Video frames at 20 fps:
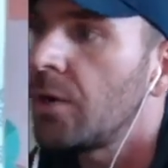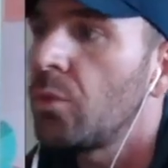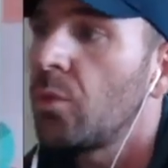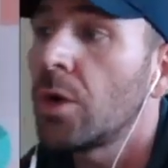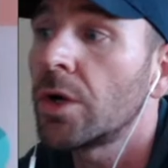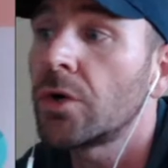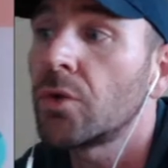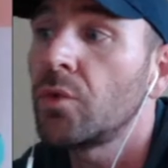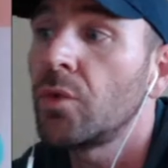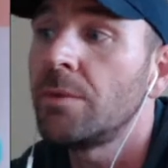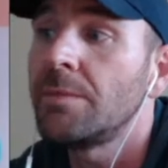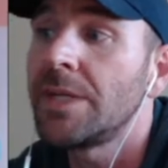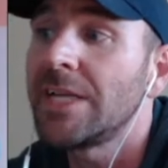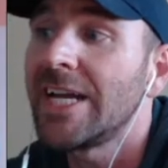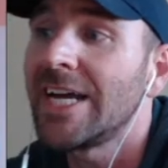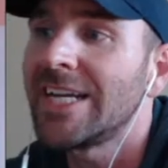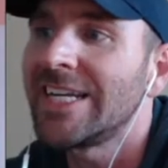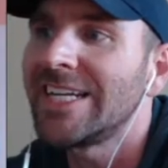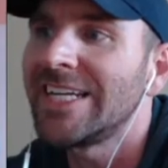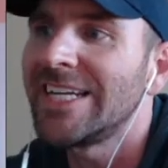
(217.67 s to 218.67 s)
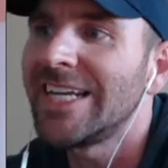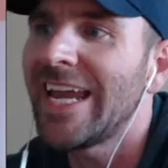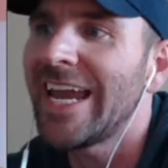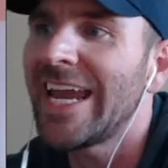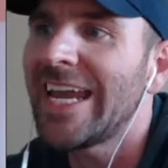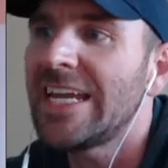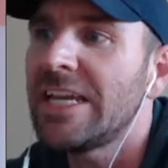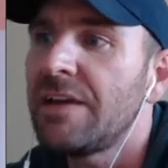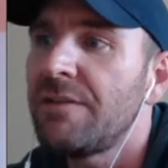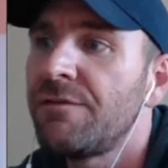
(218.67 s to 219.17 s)
Wonder Woman
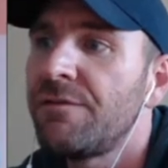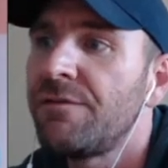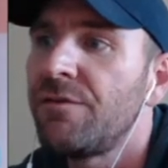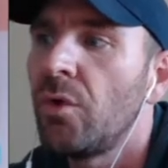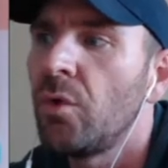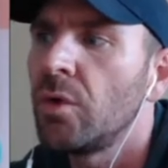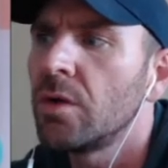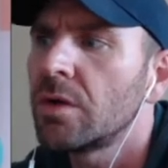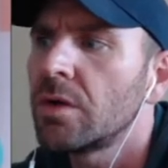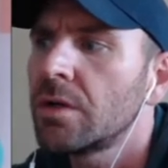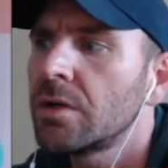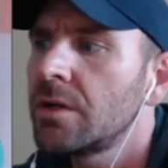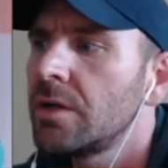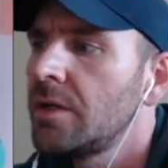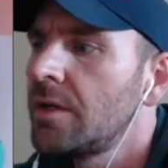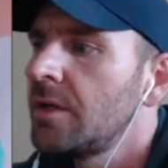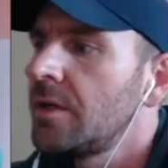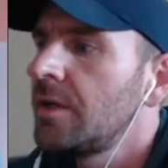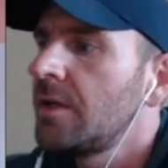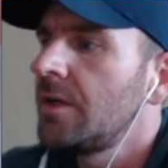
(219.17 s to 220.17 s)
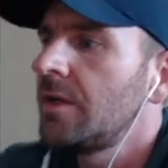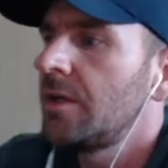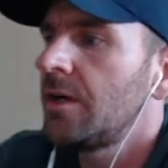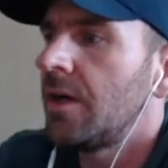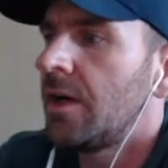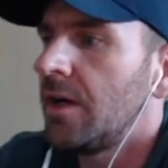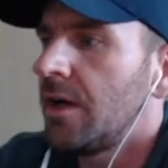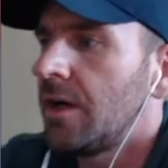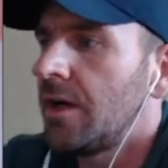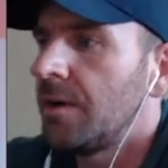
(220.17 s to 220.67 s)
84.
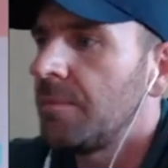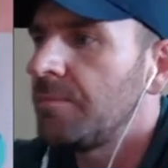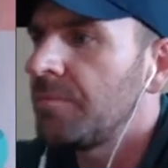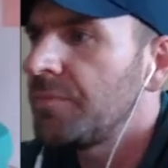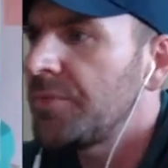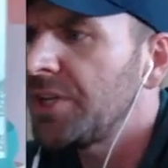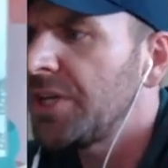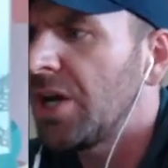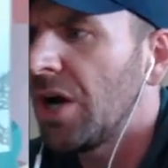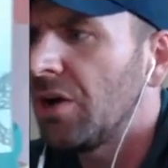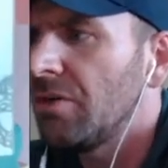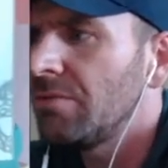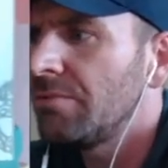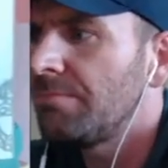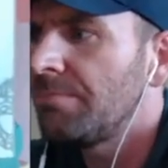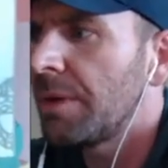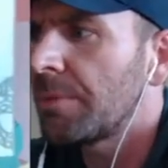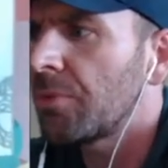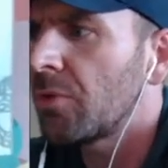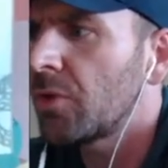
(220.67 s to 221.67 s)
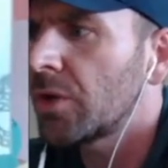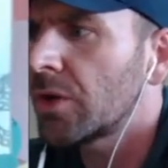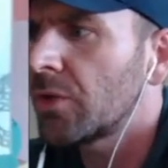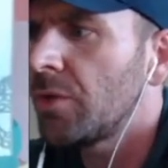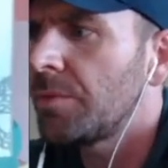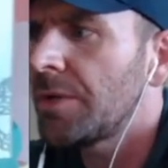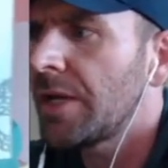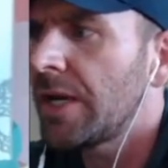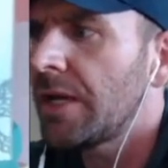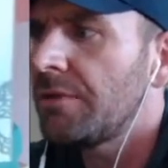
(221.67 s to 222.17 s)
You know, remember Wonder
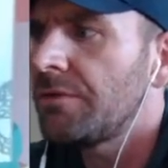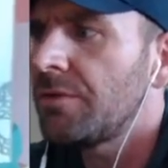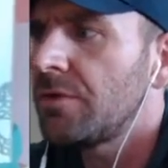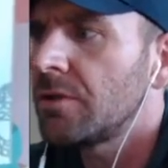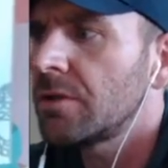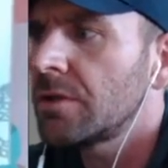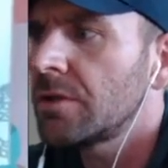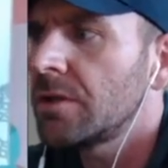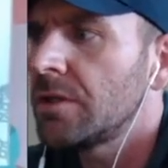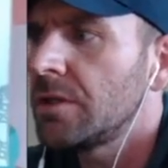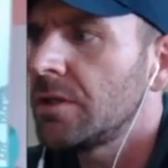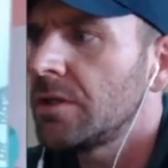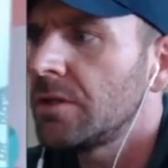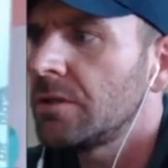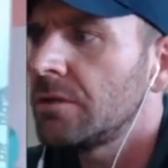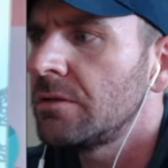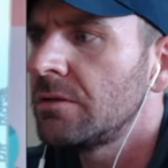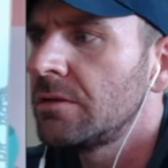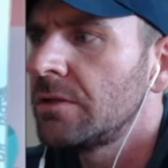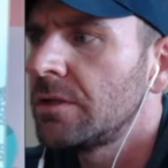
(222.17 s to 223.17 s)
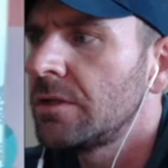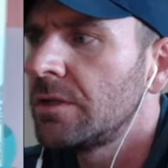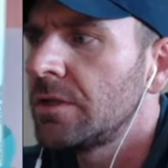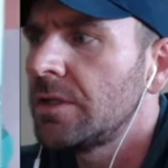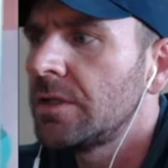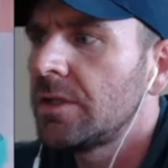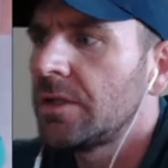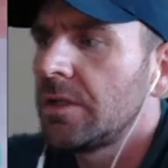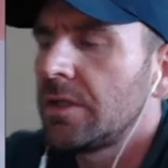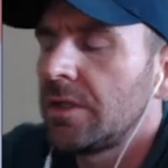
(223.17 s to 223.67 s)
Woman 84? The
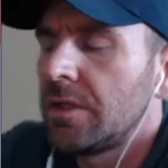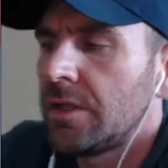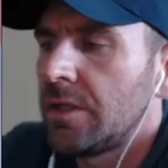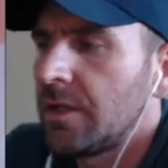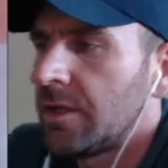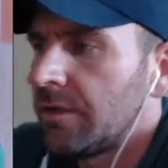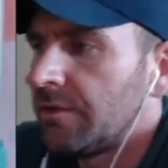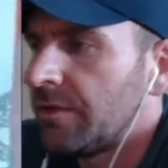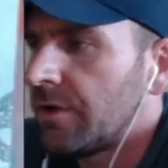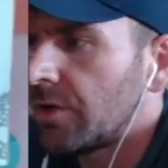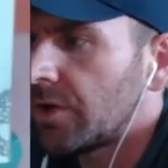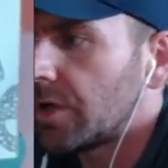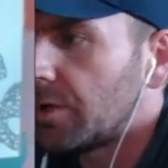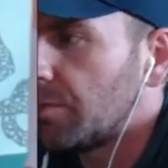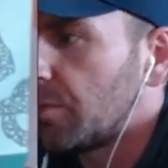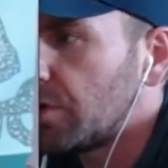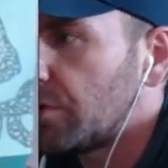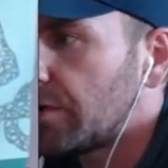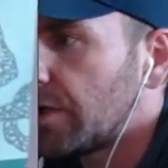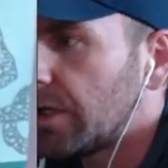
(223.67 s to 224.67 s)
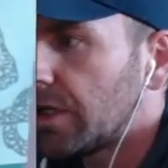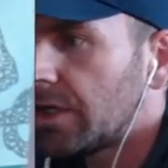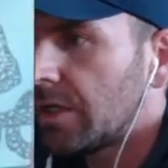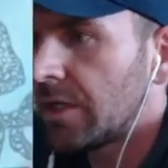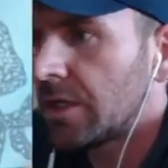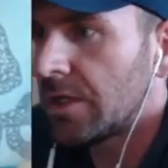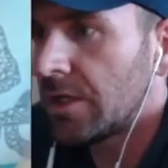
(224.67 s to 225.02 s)
very good movie.